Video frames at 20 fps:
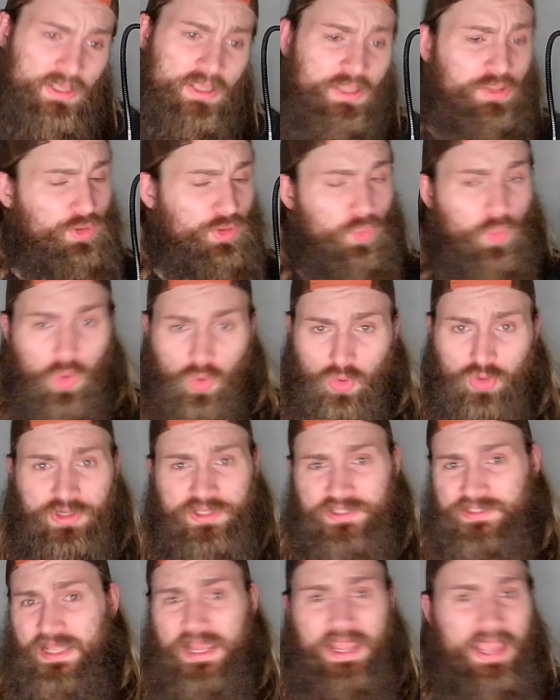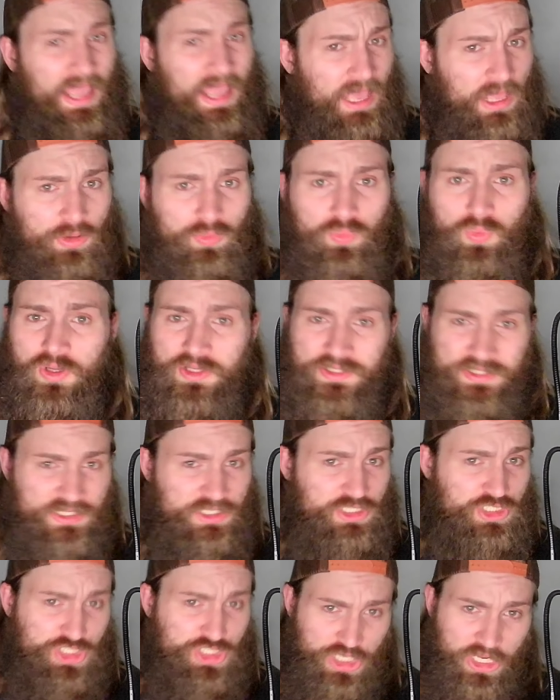The worries I had was
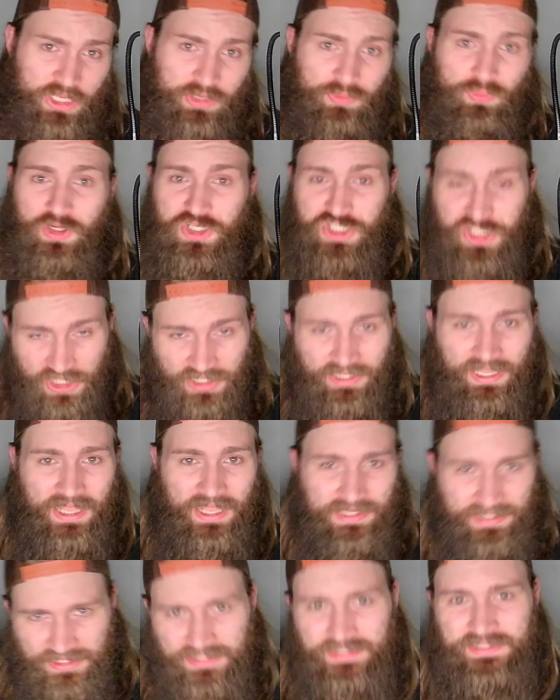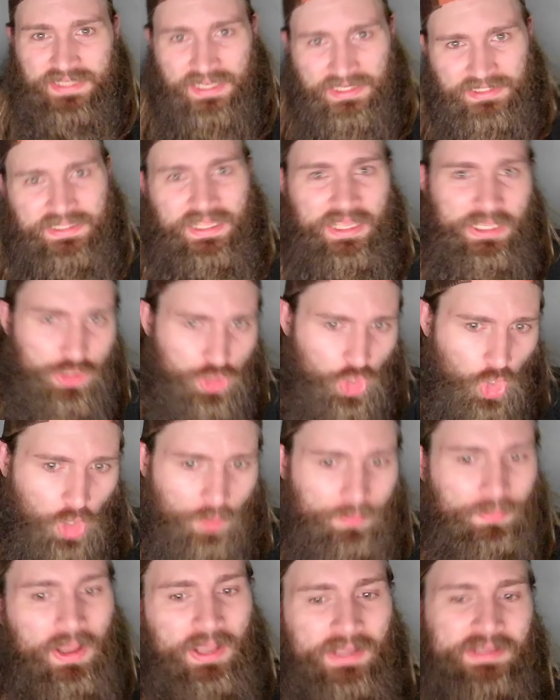his chin, which, again, he did get
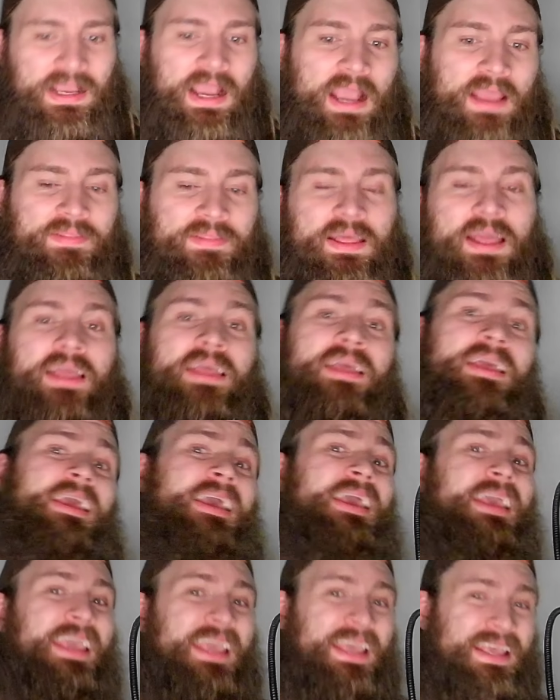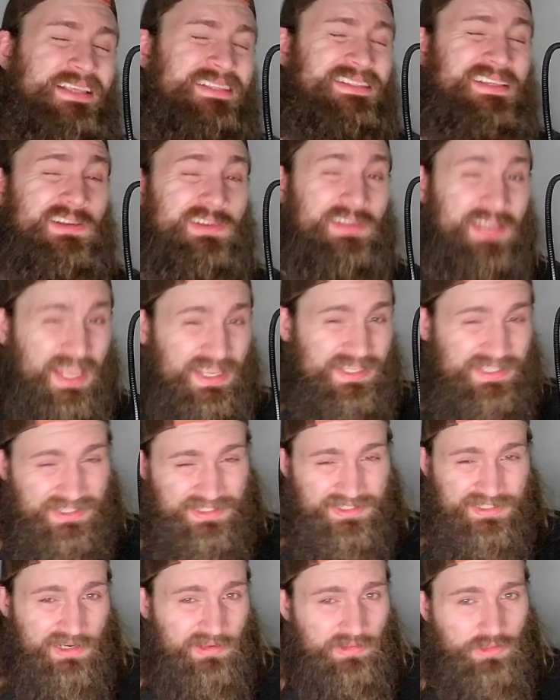caught by a guy that isn't
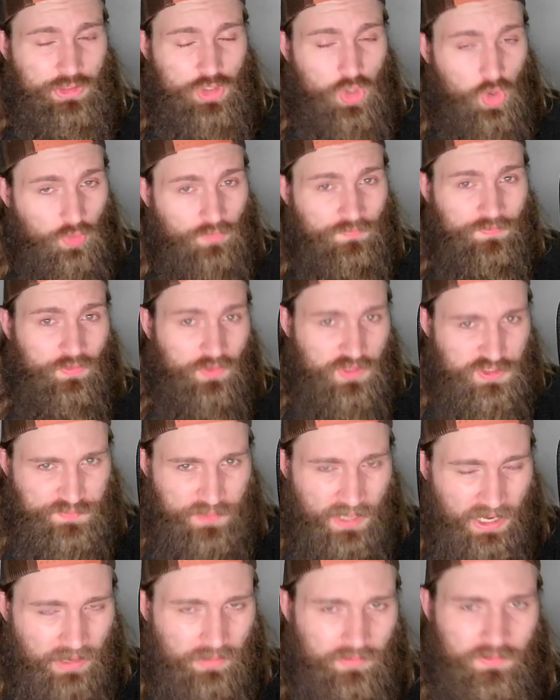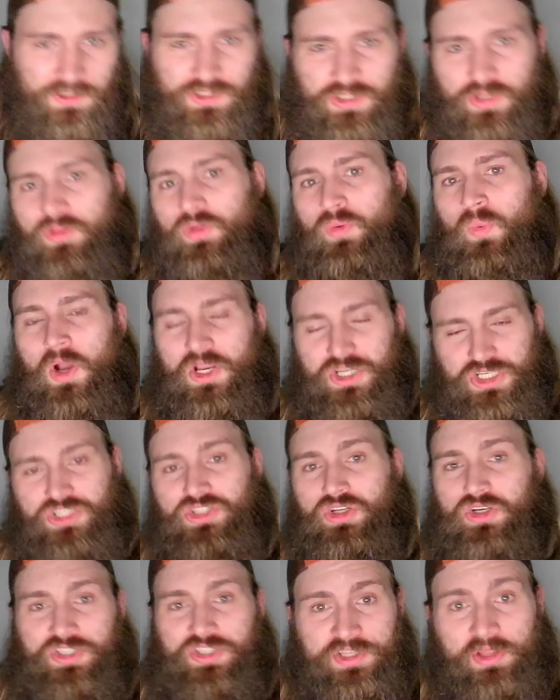necessarily known for his power, so the
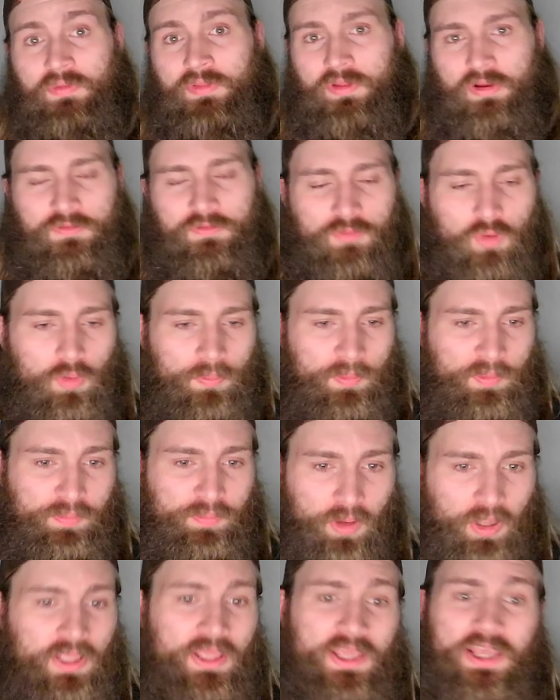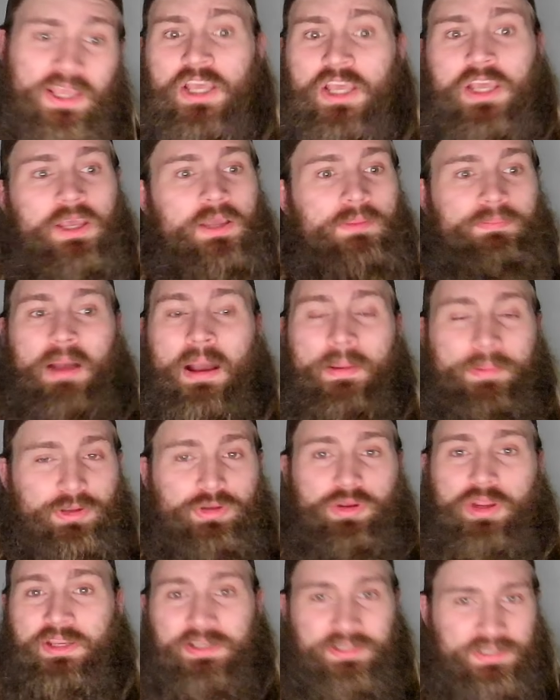questions are still there for me. But Bobby
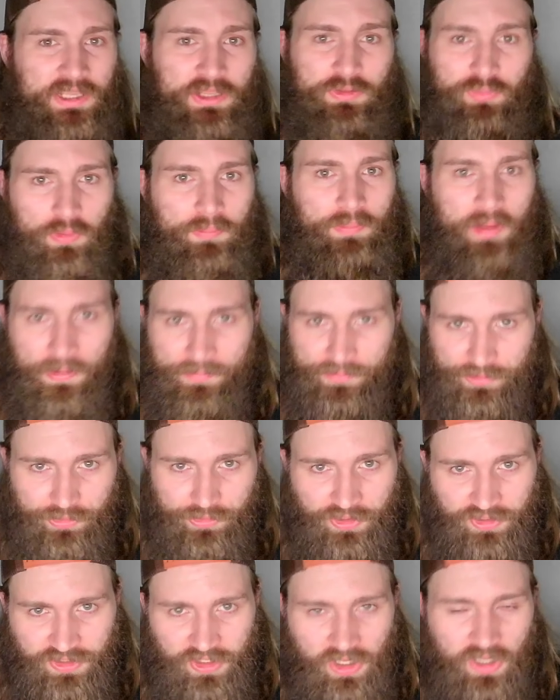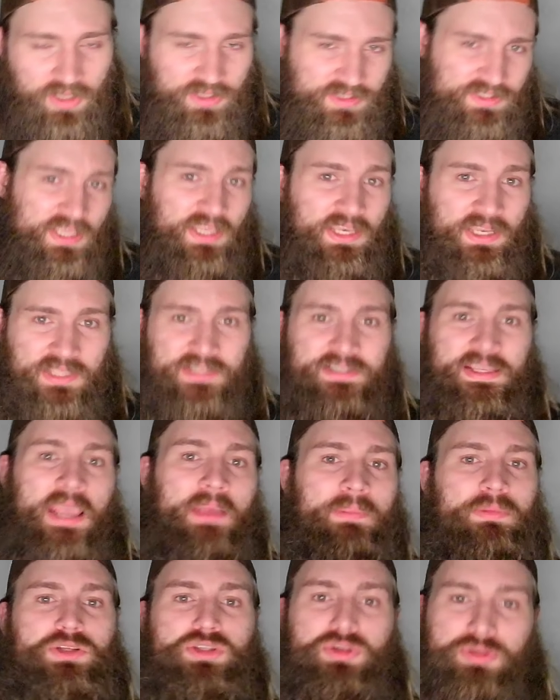Green did what Bobby Green does, and he's
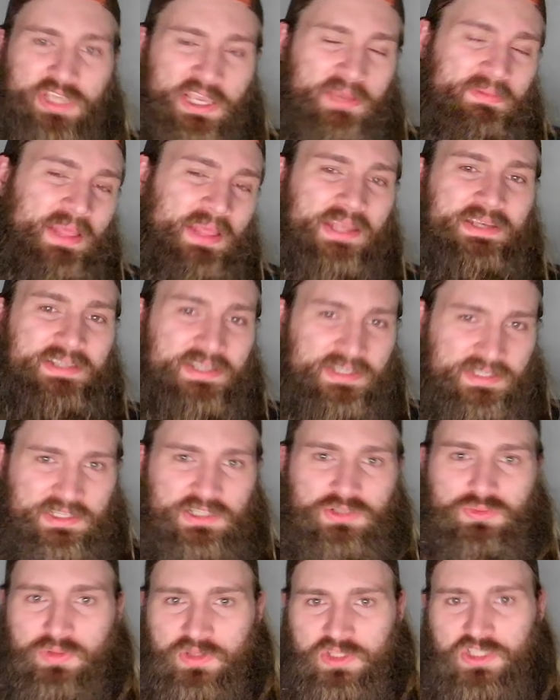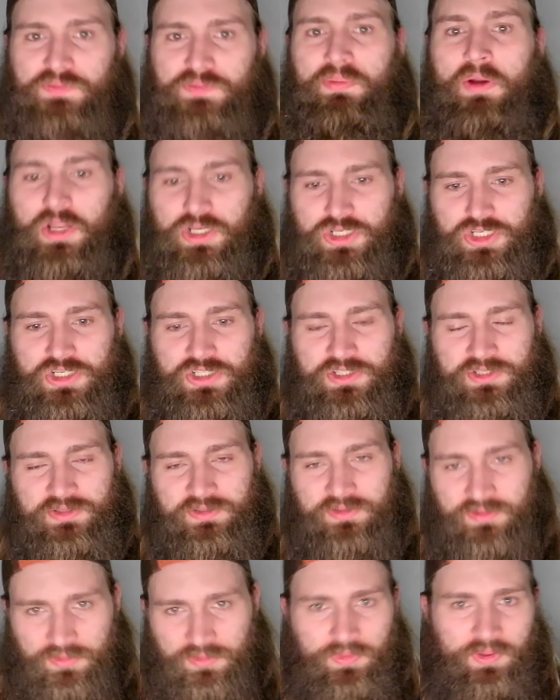able to keep that distance with his punches
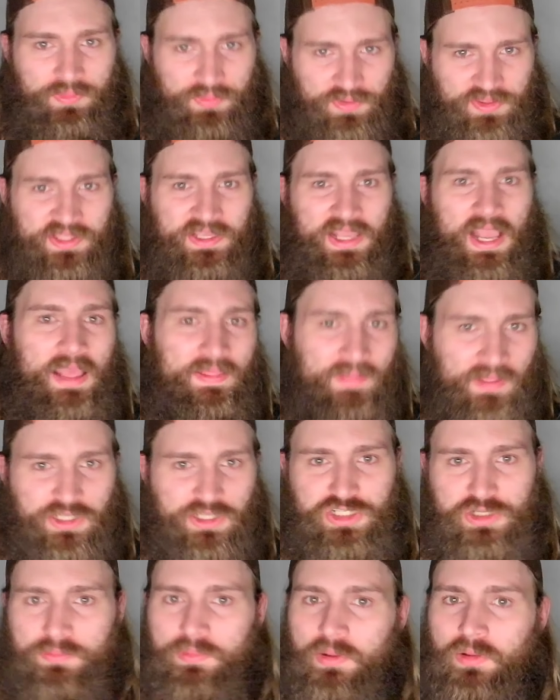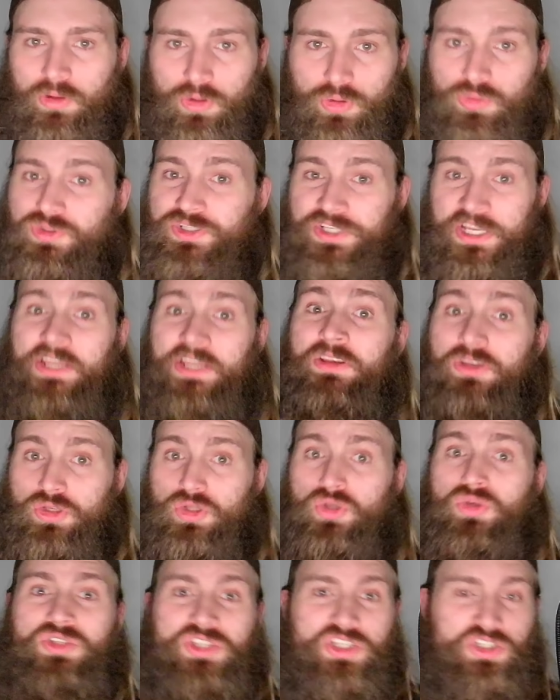with a guy like Jim Miller, who didn't
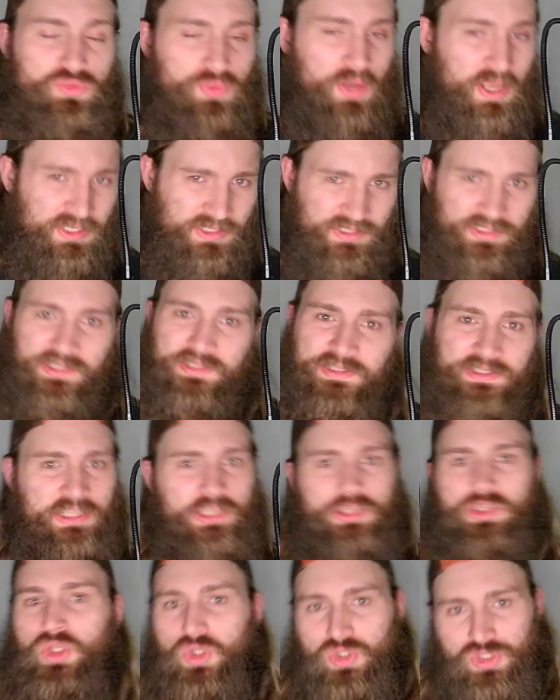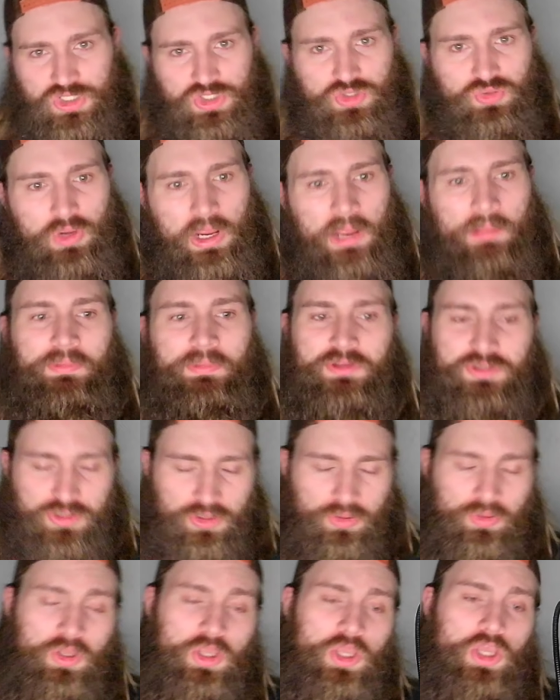use his wrestling, didn't use his grappling.
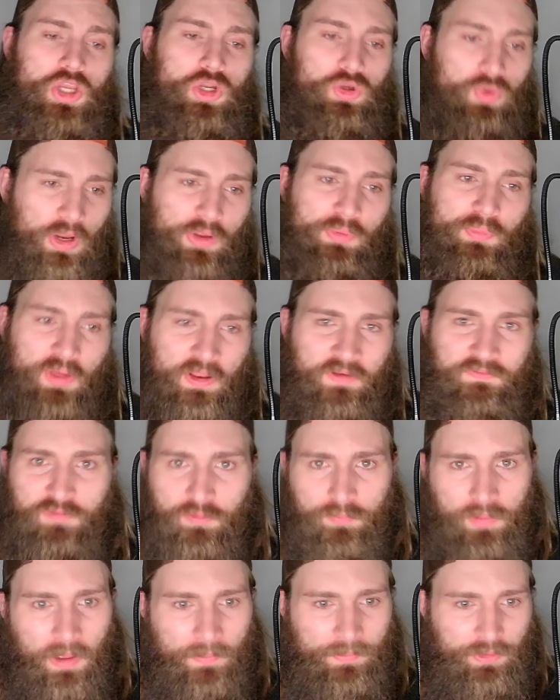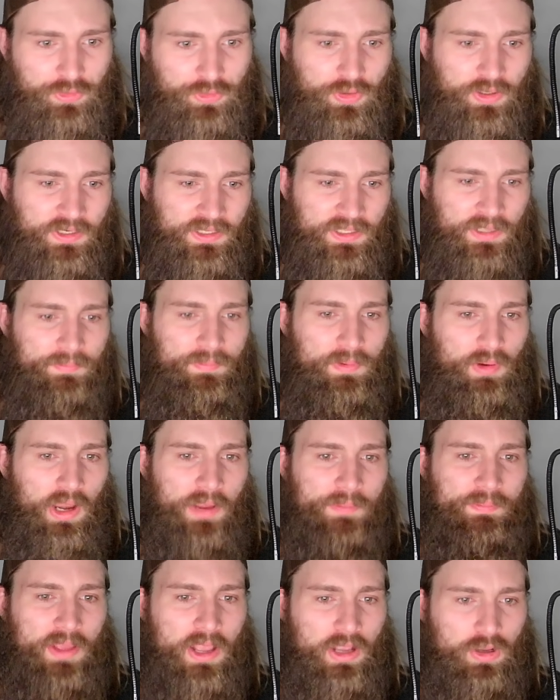So great win for Bobby Green to get
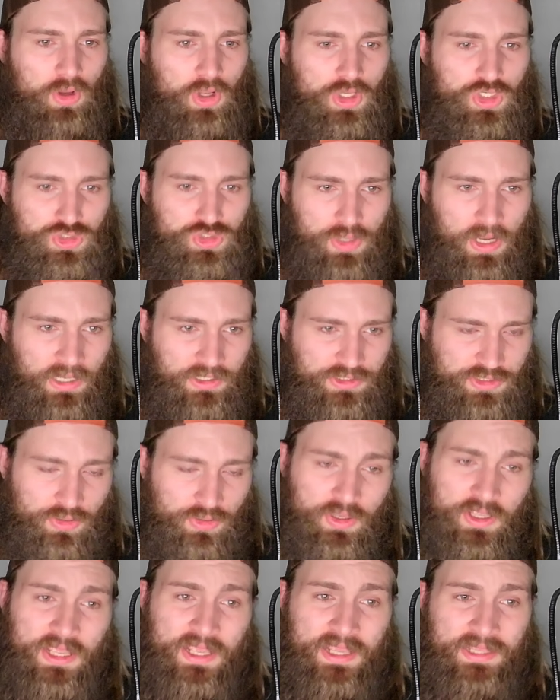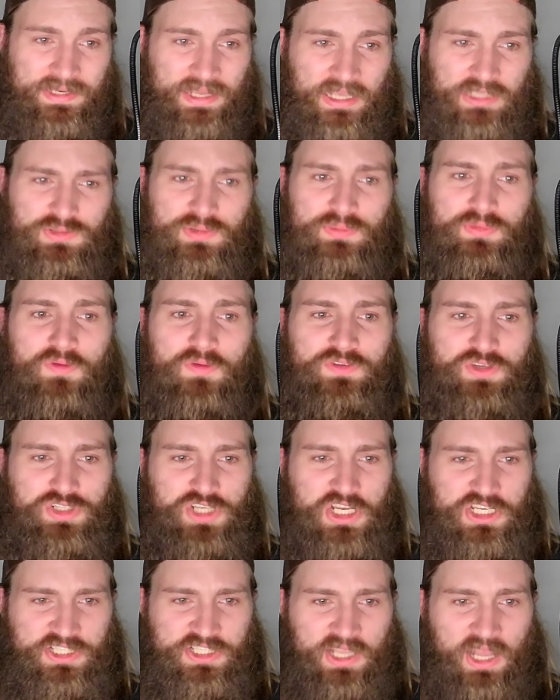right back on track. So next we move to
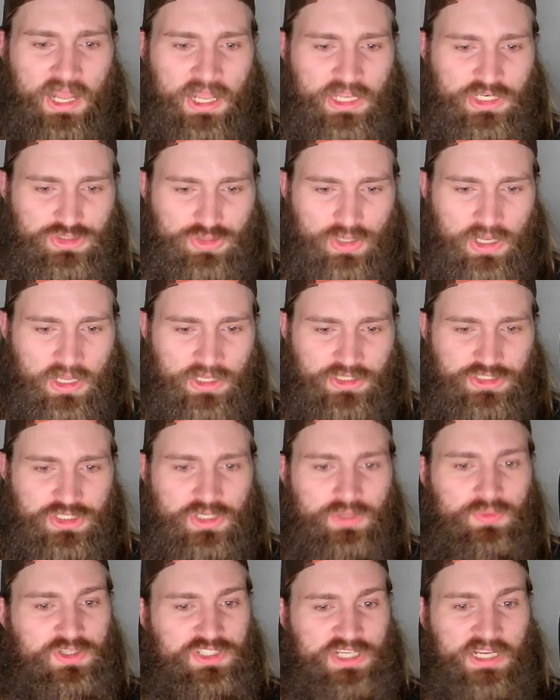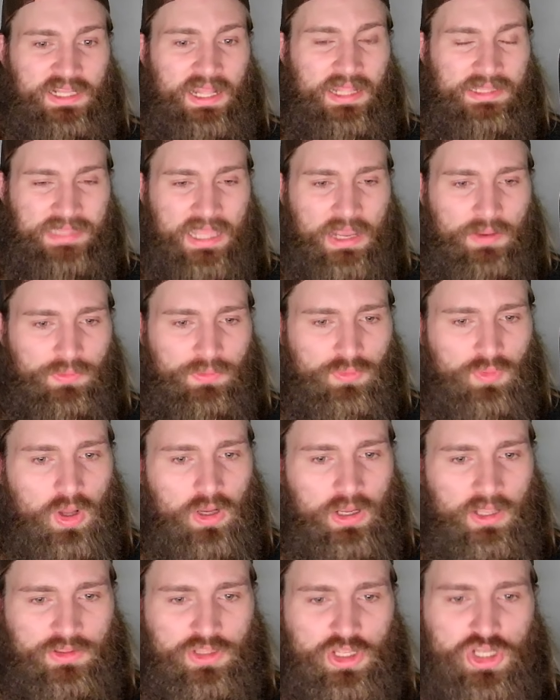Jessica Andrade, which I got that one
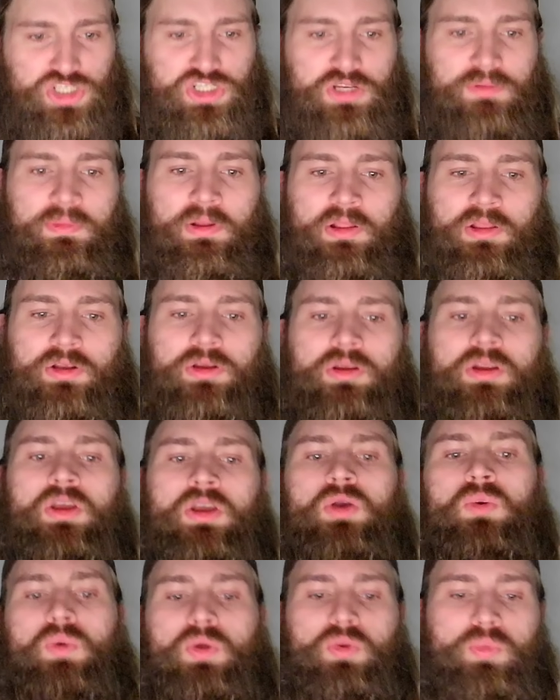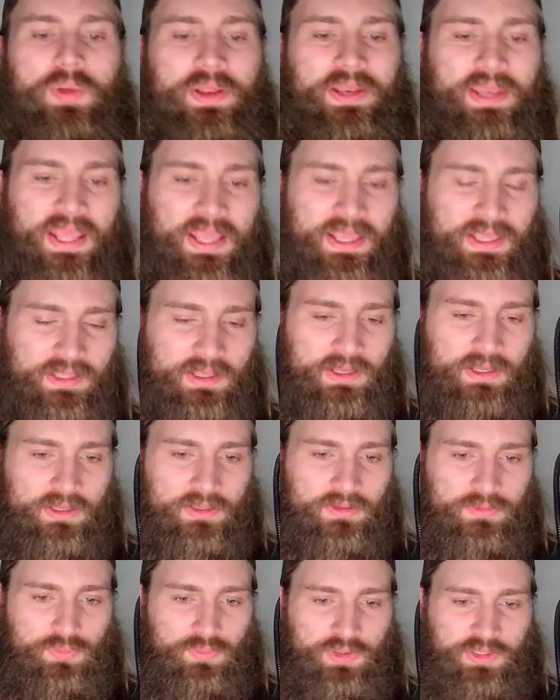wrong. I thought Jim Miller would win
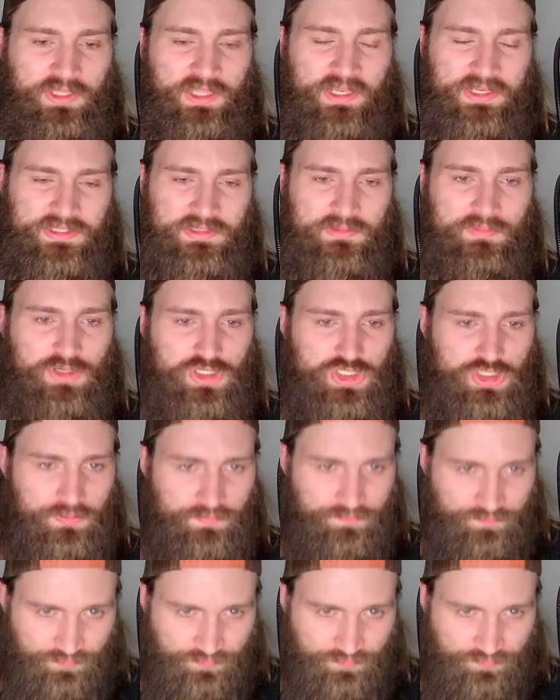get a submission.